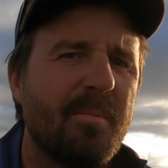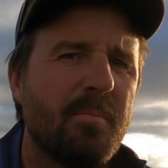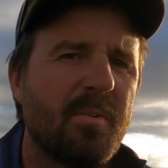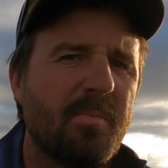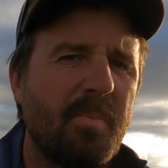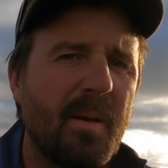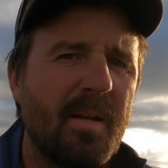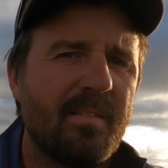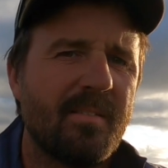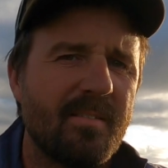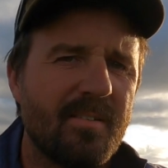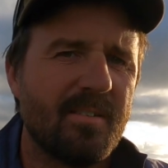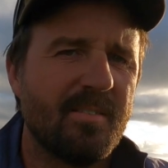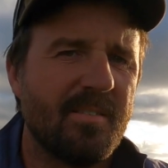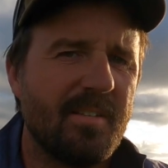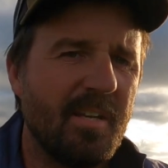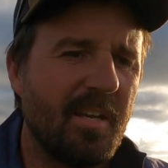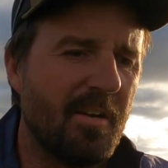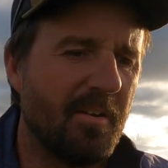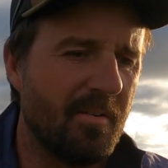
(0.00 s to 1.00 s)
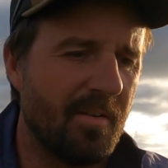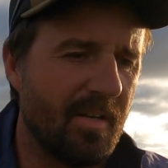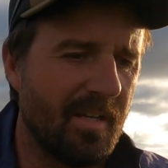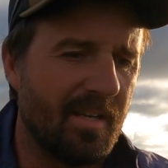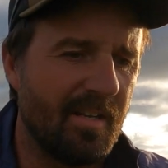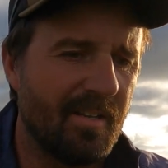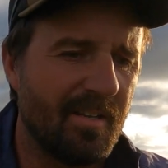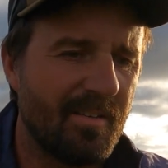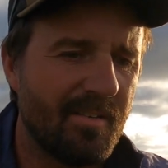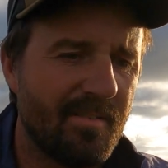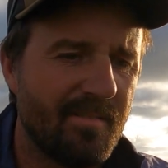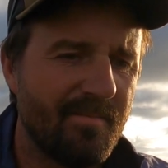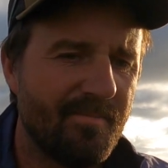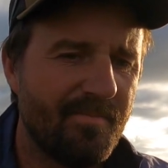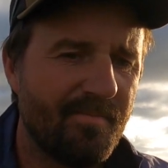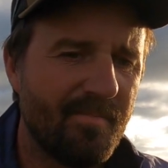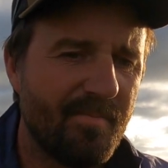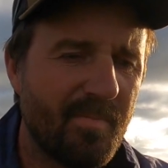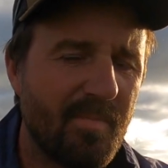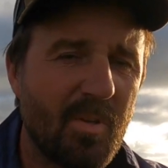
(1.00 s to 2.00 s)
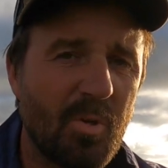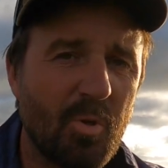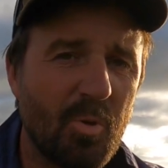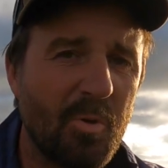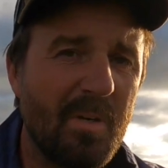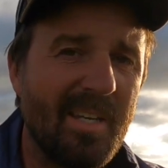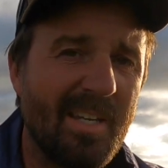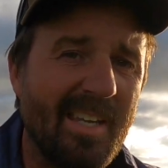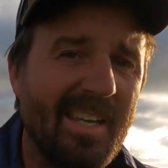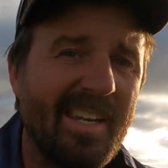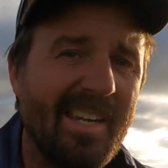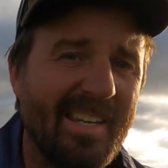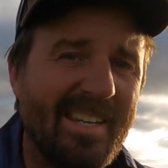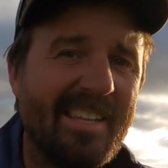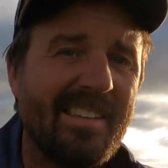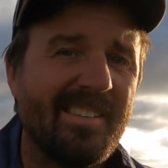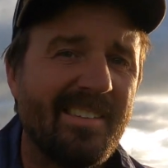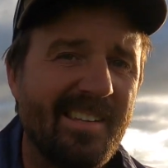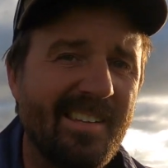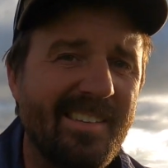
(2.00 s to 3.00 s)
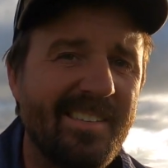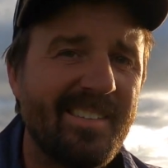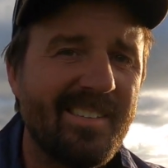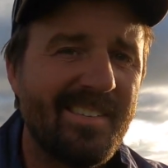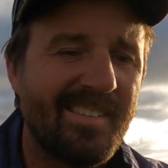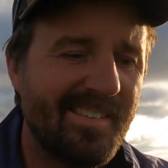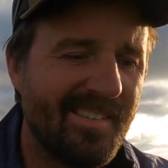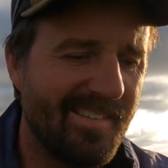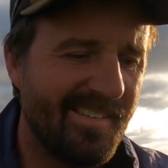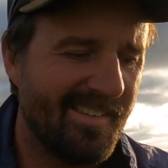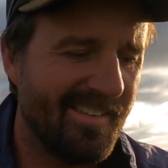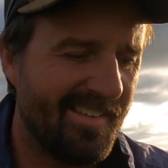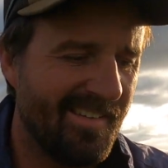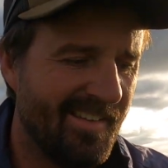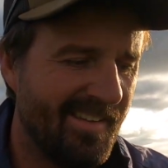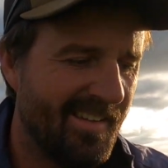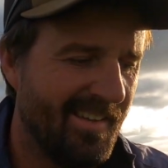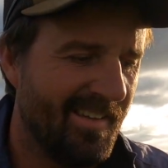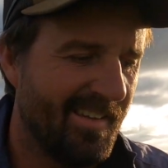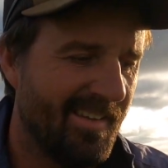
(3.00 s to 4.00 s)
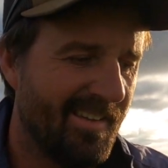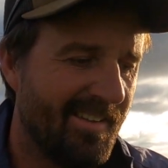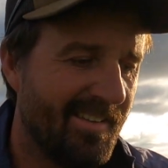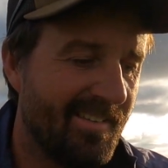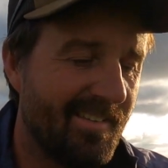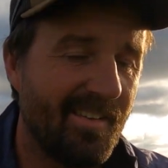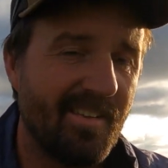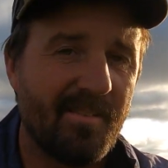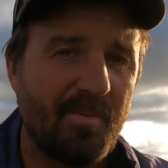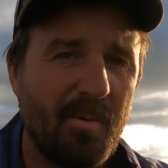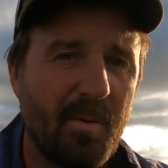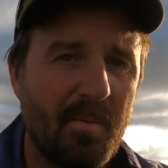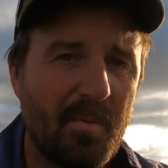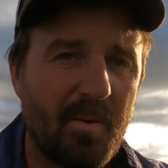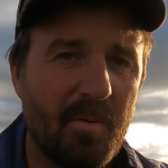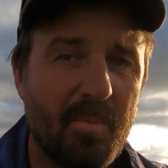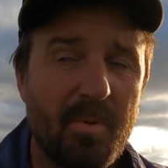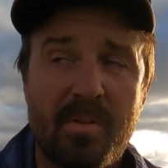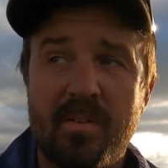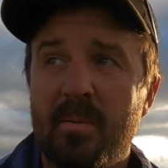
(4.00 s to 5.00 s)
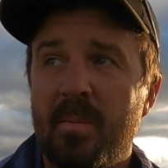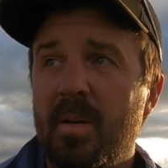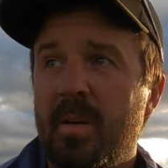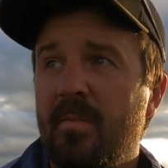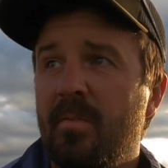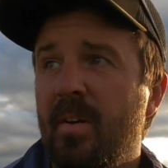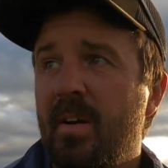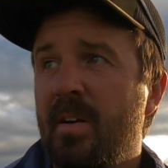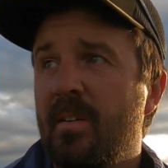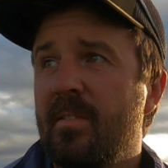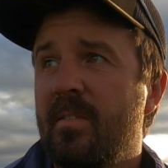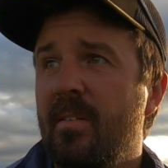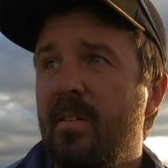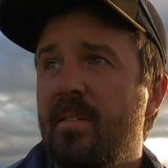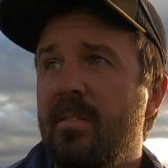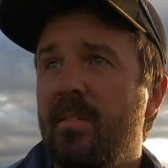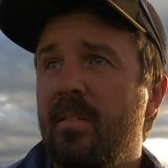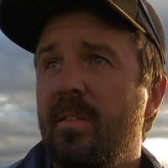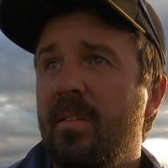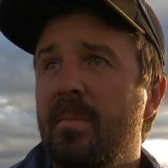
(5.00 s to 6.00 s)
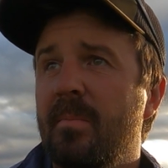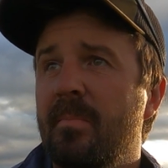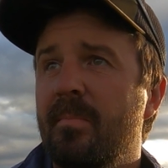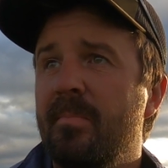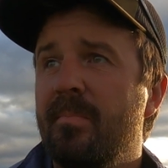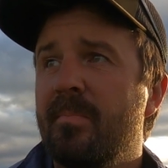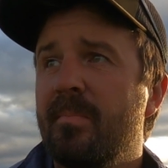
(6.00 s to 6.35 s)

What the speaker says: Spuds are just inherently good at getting diseases. That's why we've got to put so many fungicides on them.